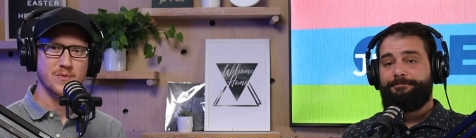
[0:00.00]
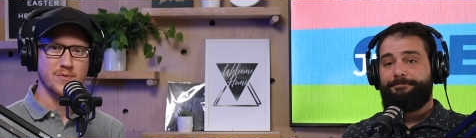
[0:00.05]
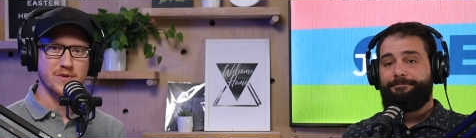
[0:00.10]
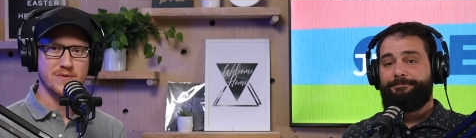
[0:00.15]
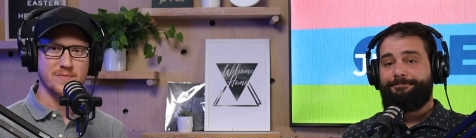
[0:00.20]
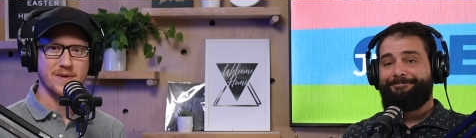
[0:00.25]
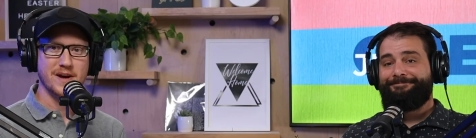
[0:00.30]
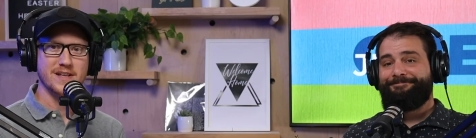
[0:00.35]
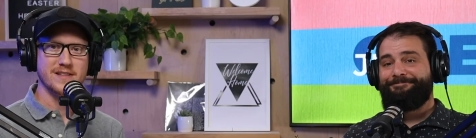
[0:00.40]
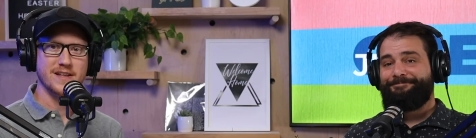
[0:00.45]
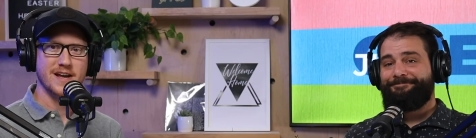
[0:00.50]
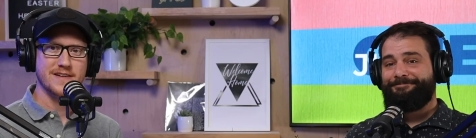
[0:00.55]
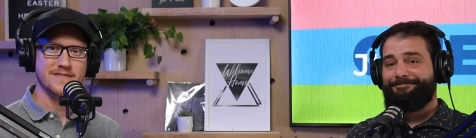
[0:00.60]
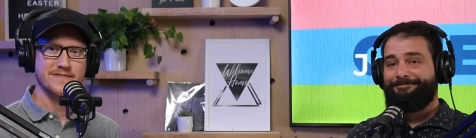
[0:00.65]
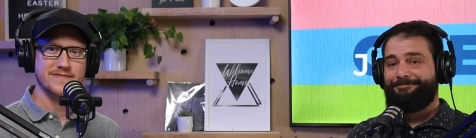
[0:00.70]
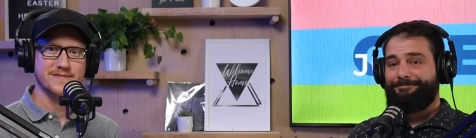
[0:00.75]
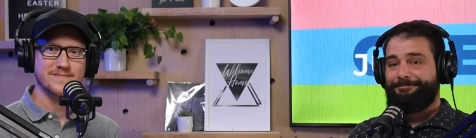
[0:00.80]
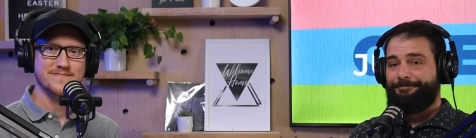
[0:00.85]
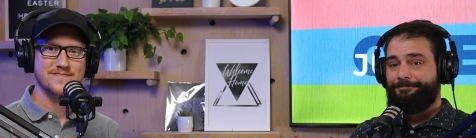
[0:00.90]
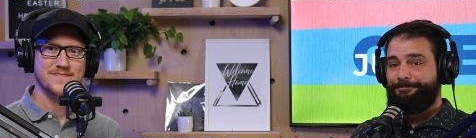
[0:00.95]
Speaker 1: with My
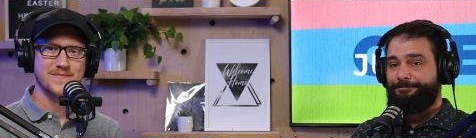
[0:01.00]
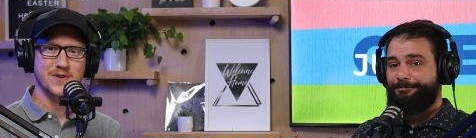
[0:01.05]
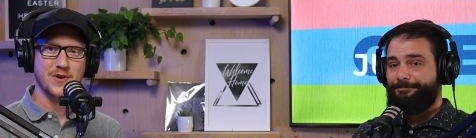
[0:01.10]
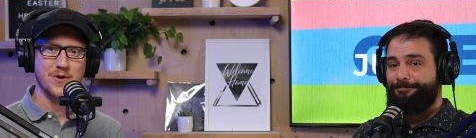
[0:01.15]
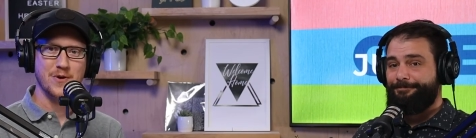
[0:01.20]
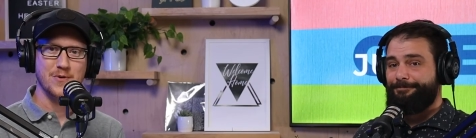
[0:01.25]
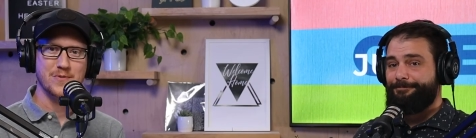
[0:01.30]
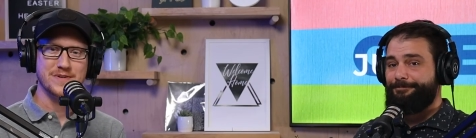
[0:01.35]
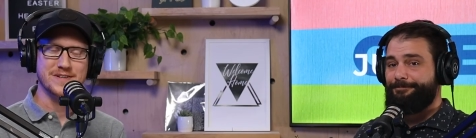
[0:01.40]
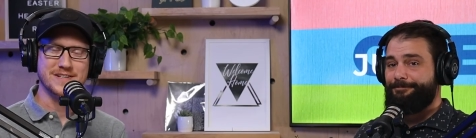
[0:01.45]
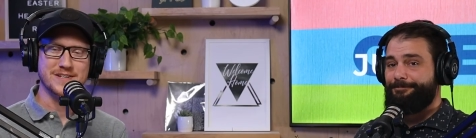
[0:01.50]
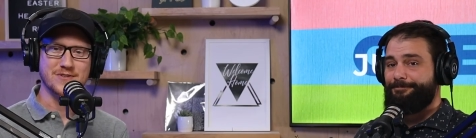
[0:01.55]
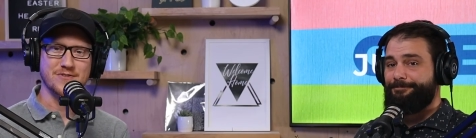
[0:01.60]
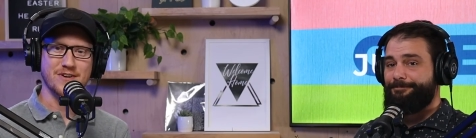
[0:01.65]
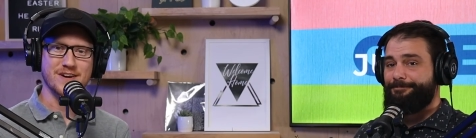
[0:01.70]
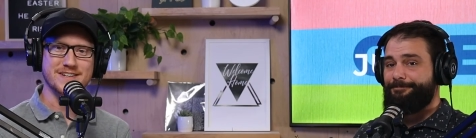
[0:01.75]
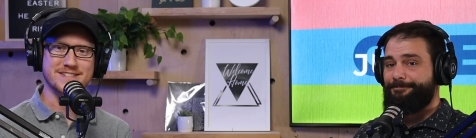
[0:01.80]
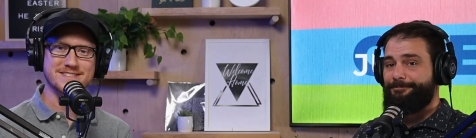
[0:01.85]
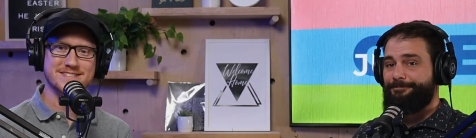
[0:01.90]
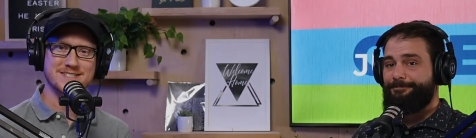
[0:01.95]
Life? Go in
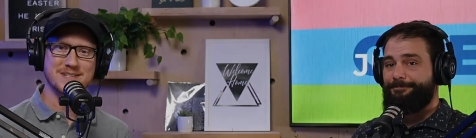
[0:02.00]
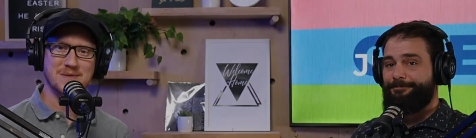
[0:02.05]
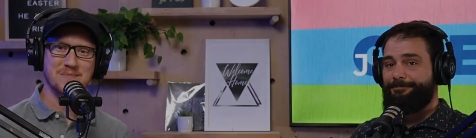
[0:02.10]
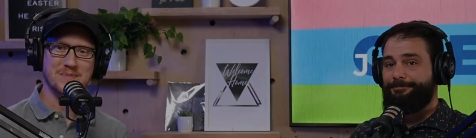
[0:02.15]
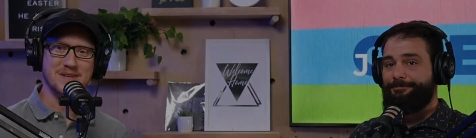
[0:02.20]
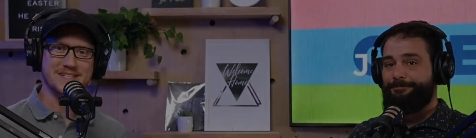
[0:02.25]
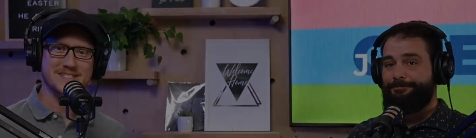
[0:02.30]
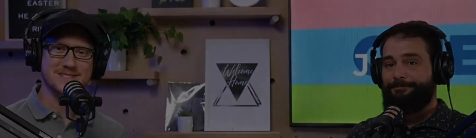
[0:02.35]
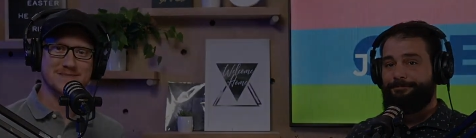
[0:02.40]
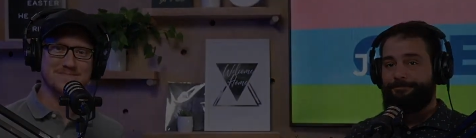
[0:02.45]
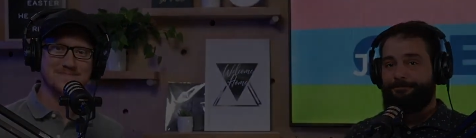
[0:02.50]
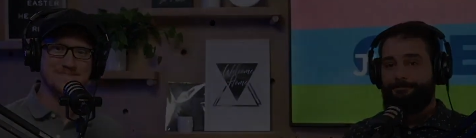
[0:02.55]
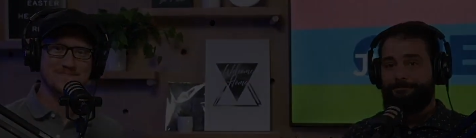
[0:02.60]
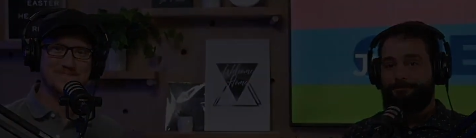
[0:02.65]
grace and peace.